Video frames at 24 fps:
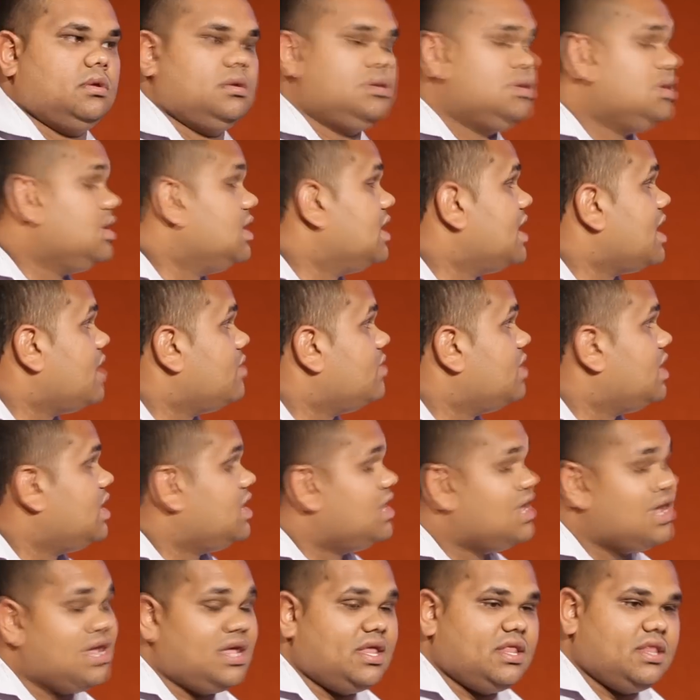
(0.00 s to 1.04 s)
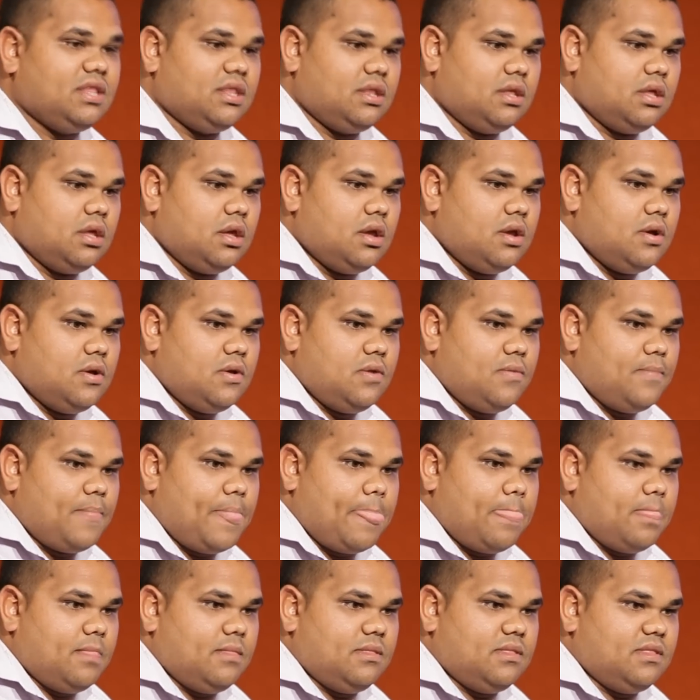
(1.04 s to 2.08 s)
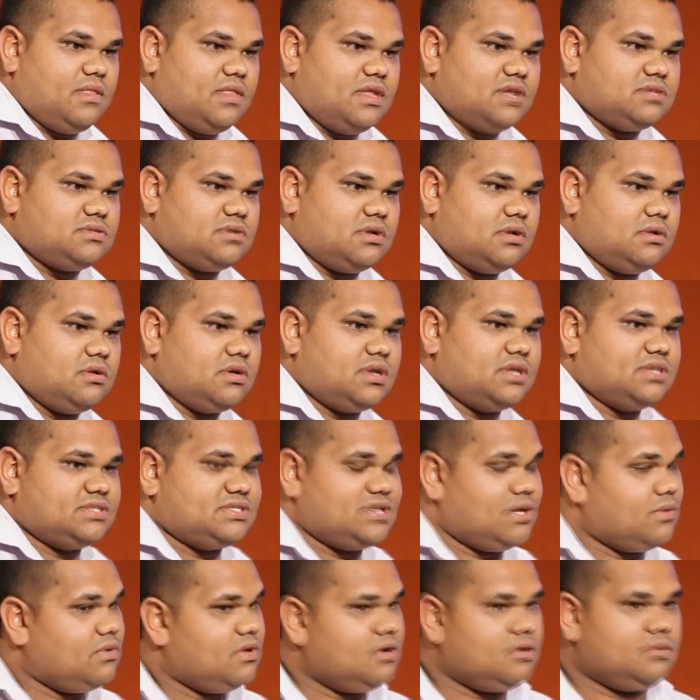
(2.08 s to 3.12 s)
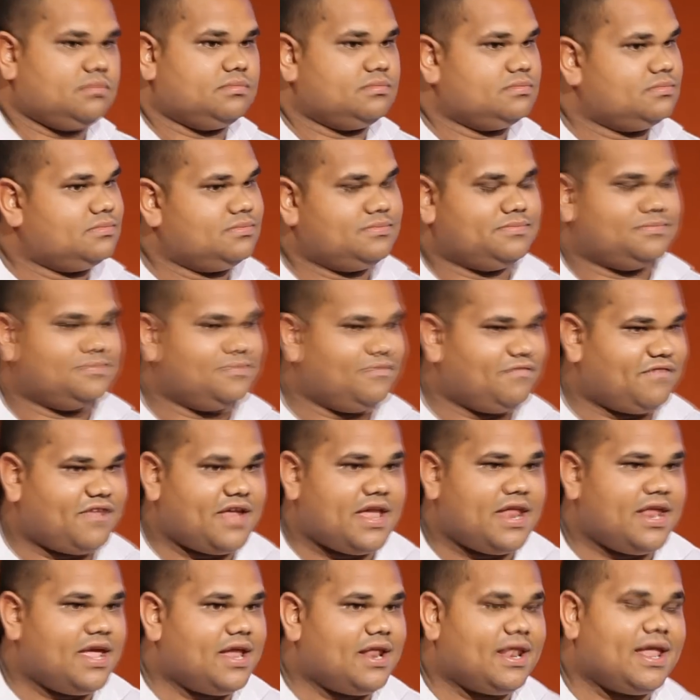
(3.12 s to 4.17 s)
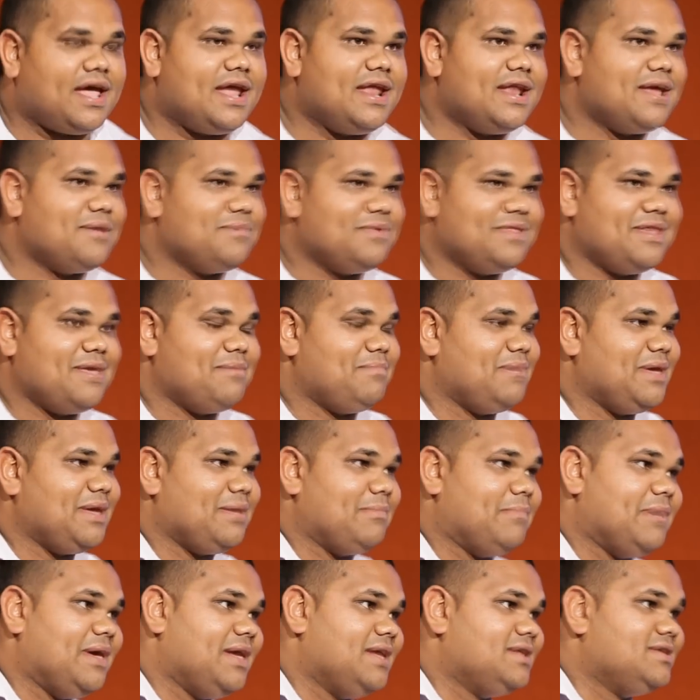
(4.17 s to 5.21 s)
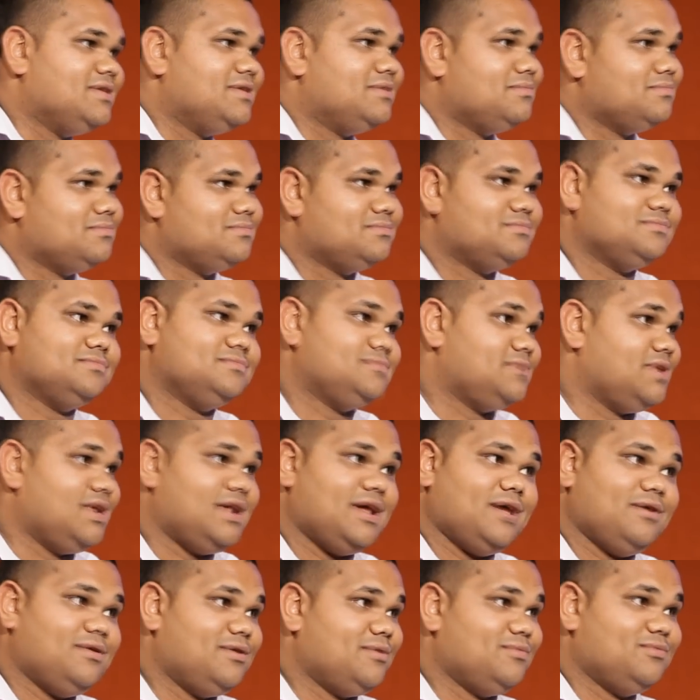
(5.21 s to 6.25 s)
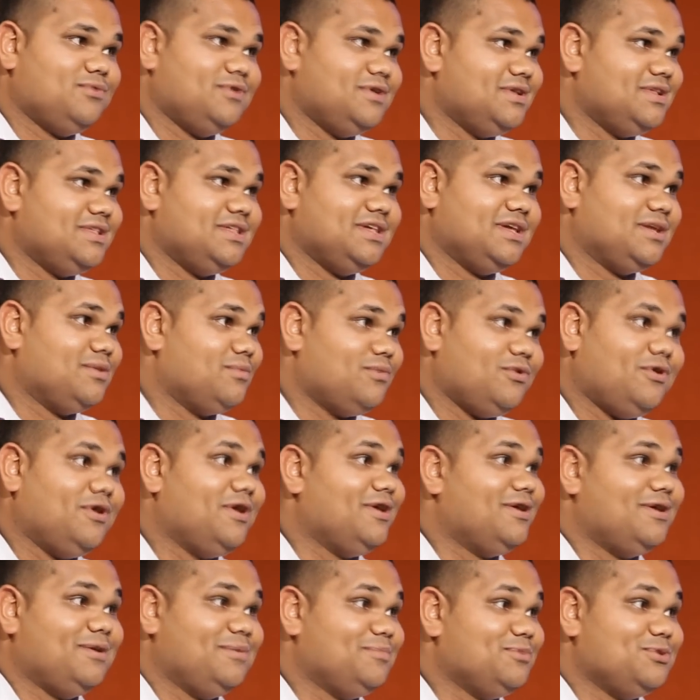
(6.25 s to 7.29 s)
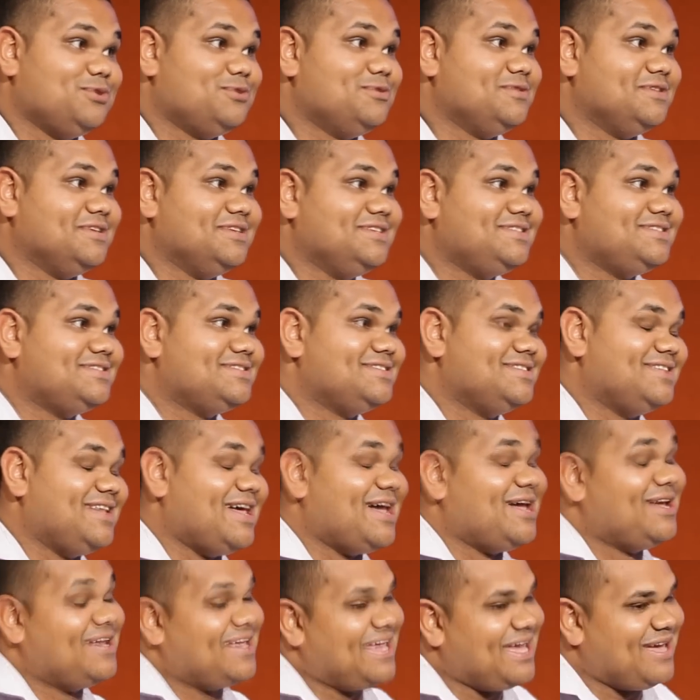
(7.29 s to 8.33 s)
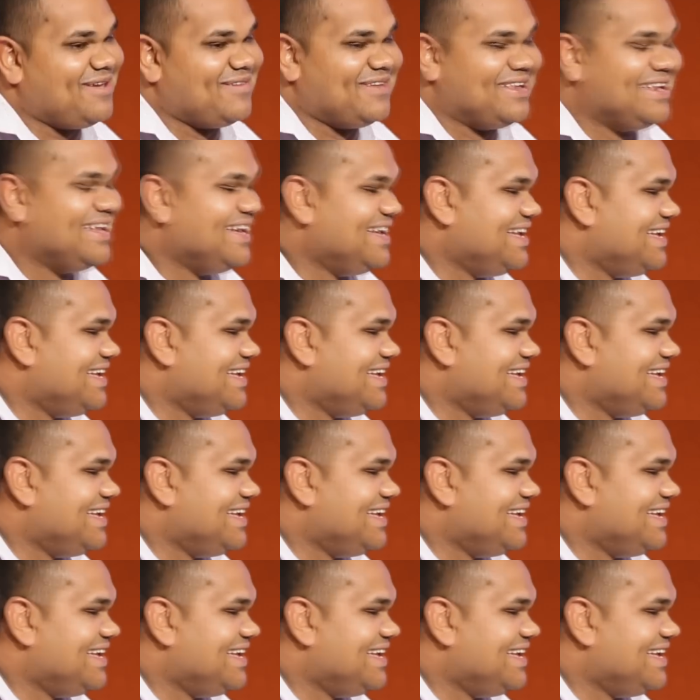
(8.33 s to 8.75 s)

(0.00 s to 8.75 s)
You know, and and that's what I look at it. So when I'm flat out laying up in that big bed and I'm you know, and I'm really thinking, why do I am doing this? No, it.